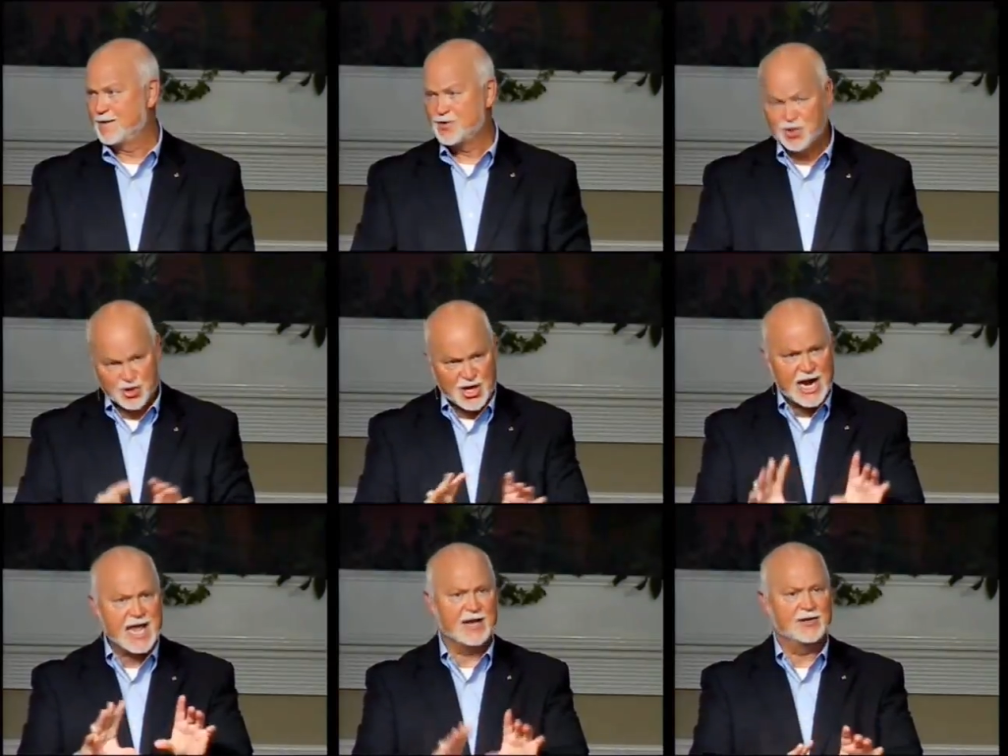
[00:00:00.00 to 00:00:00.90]
to
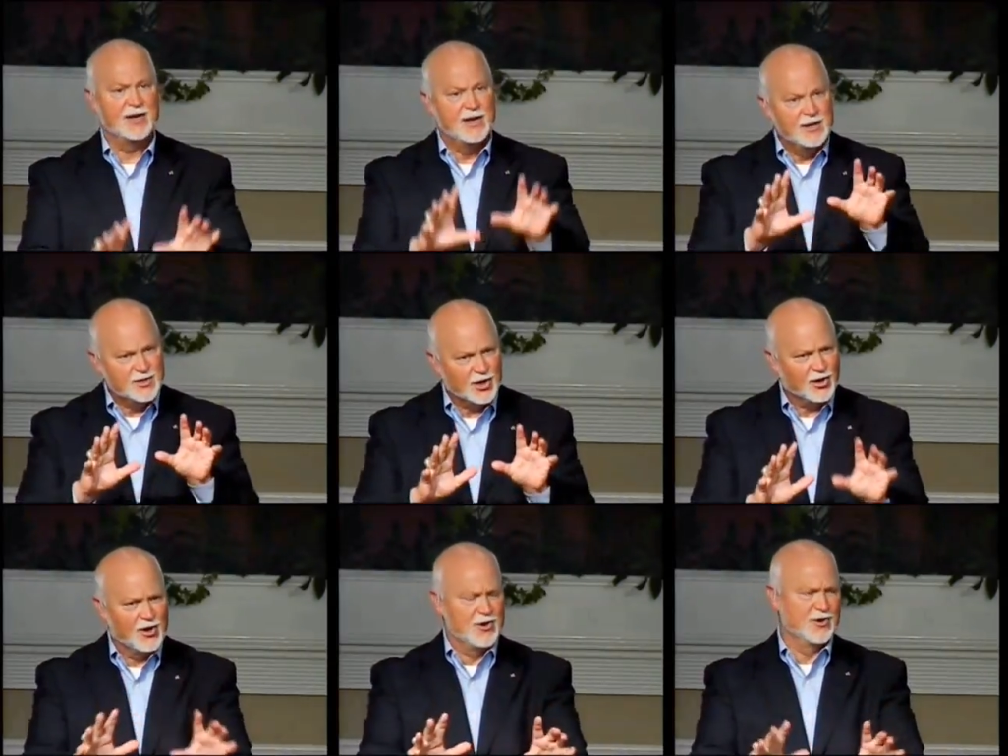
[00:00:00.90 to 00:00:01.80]
study it, to
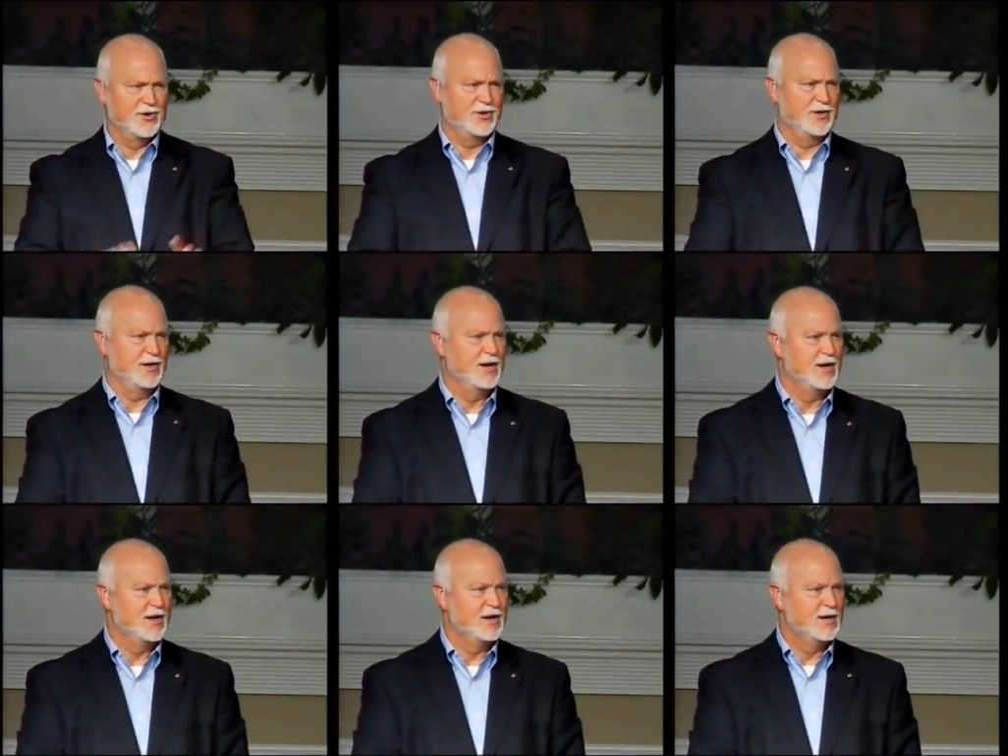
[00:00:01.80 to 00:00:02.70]
learn
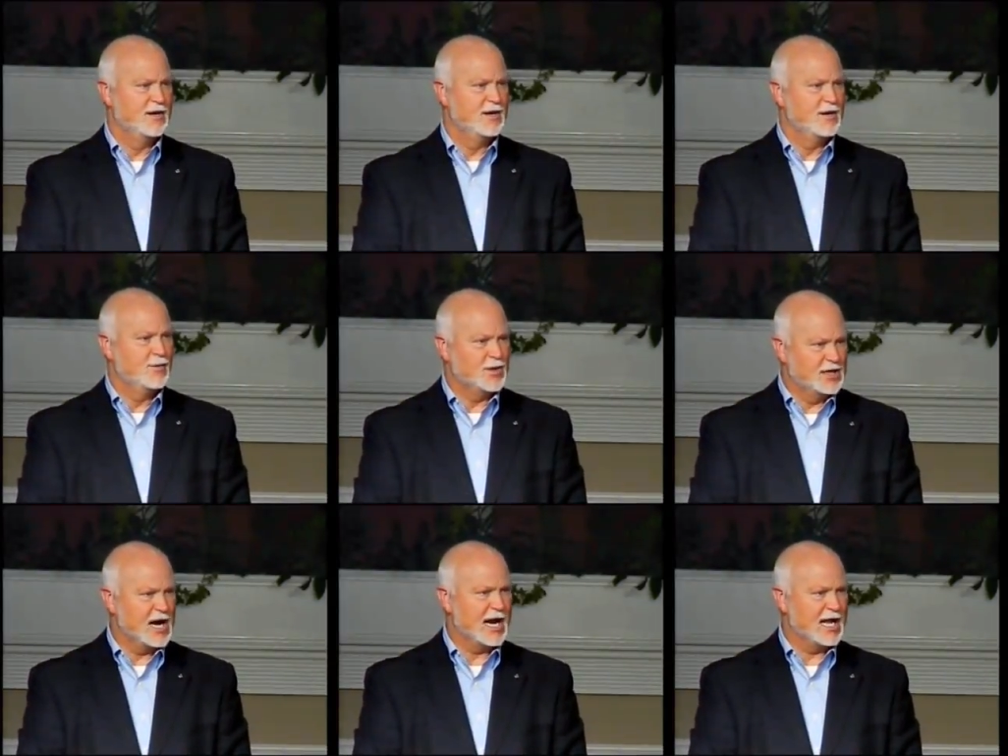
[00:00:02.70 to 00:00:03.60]
what
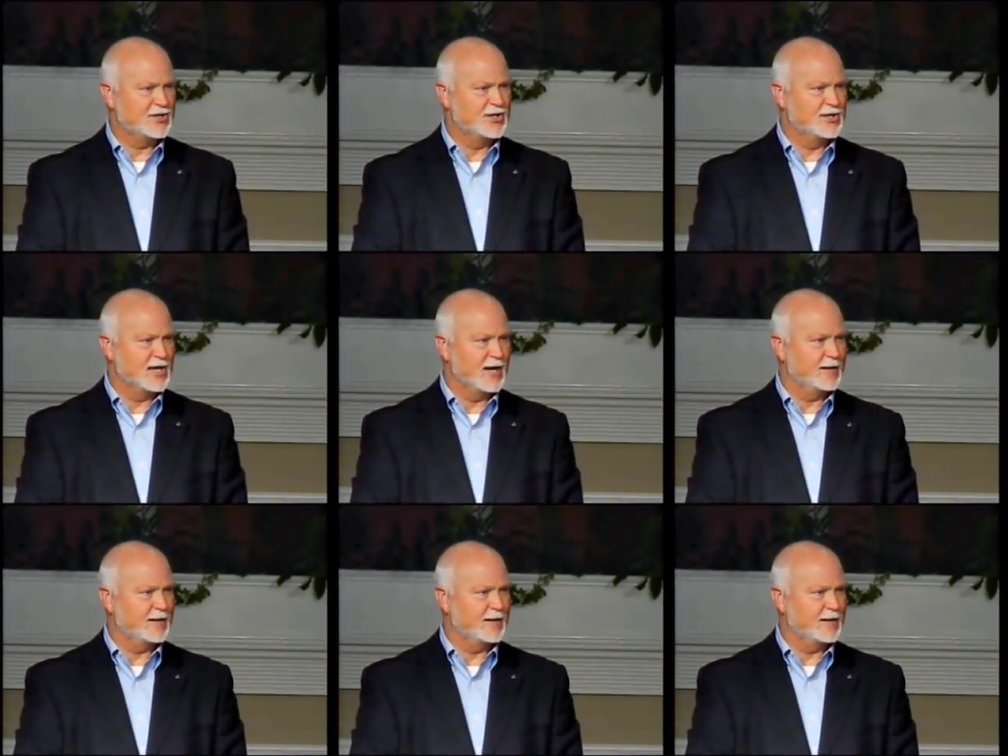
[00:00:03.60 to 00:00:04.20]
God has to say.